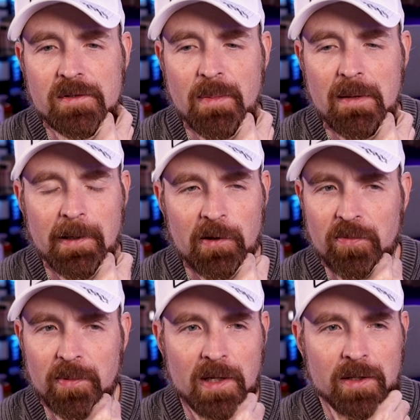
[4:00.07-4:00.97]
maybe like
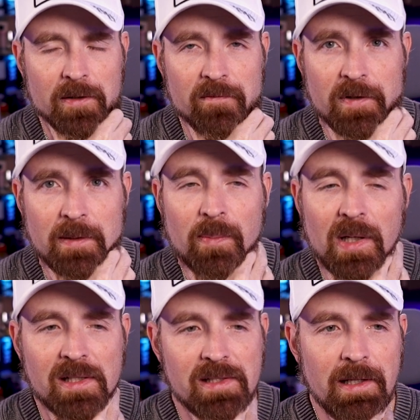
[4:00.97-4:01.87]
350
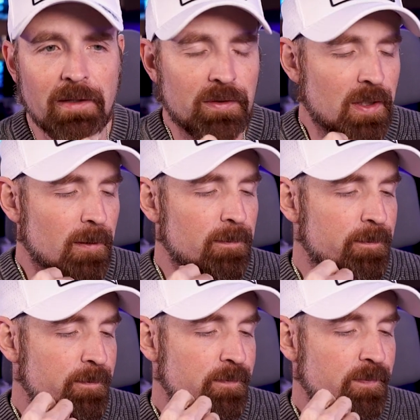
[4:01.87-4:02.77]
bucks. I don't know,
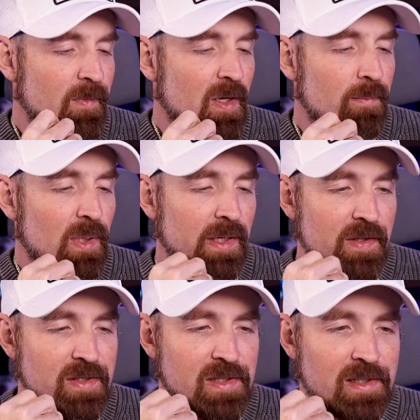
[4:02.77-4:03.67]
but
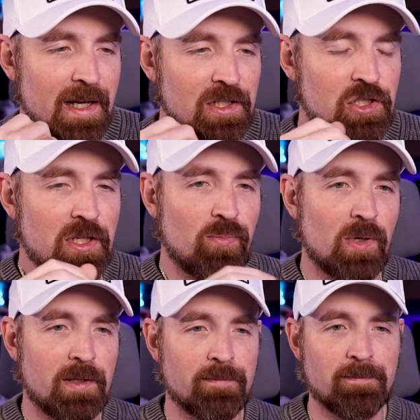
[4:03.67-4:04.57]
this is not a cheap
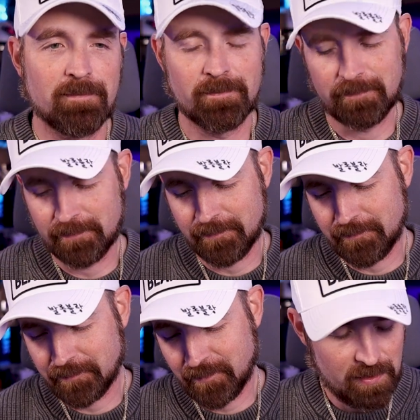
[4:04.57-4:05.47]
one.
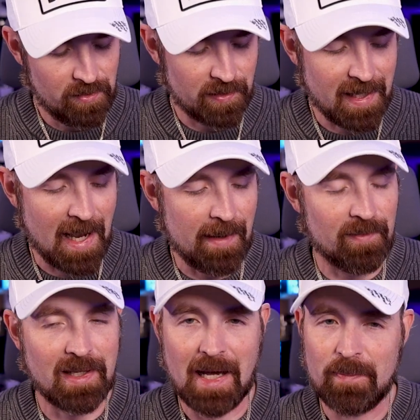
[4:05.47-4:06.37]
So the cap
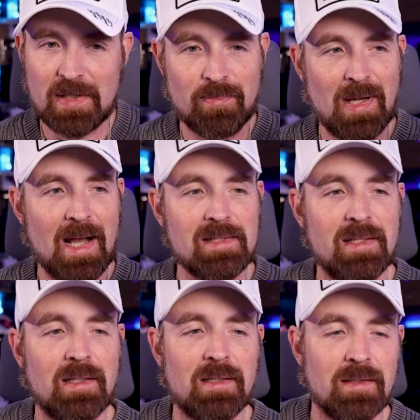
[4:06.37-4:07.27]
is
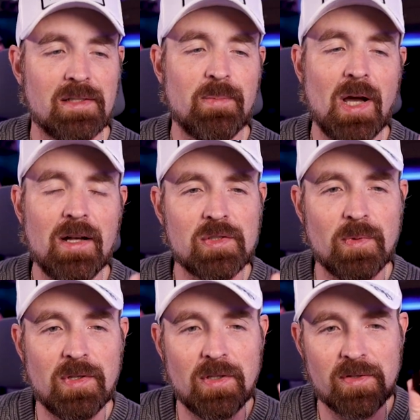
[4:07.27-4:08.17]
plastic. To be honest
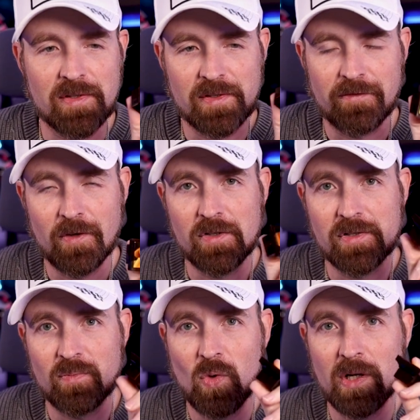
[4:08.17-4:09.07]
with you, this is the
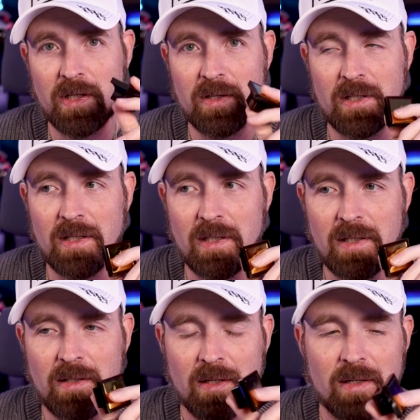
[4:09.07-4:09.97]
first one in
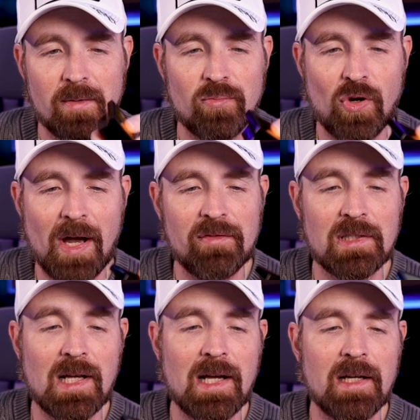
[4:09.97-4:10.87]
the private
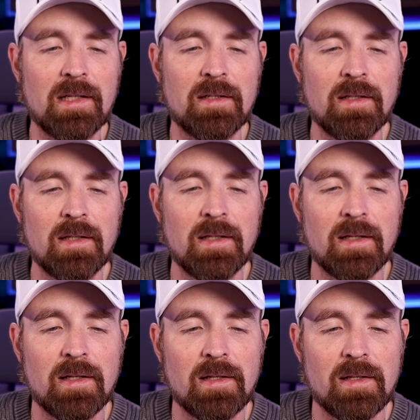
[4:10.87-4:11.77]
line
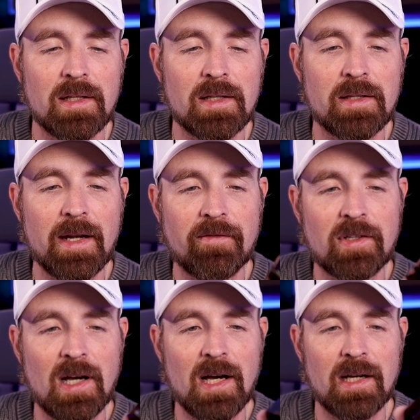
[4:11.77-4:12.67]
that I've
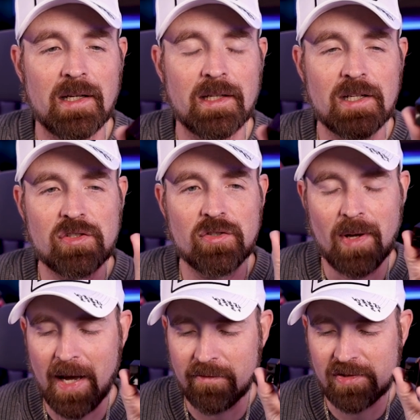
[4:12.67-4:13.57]
got. And I do
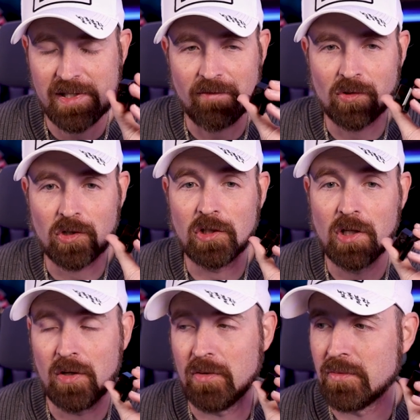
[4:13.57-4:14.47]
have several
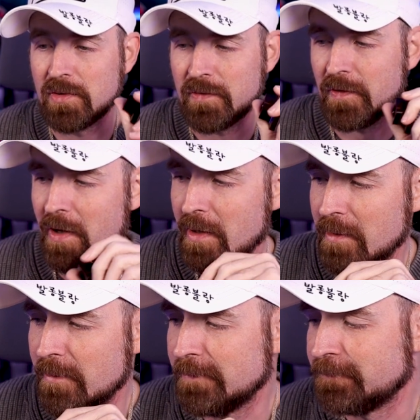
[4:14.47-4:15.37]
clones
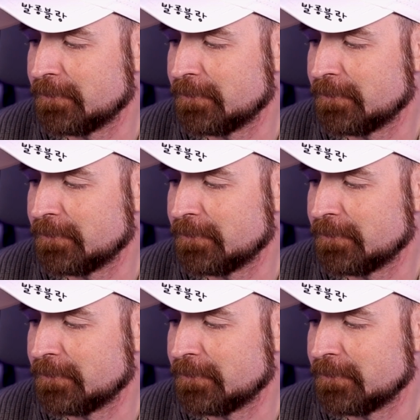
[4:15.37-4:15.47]
from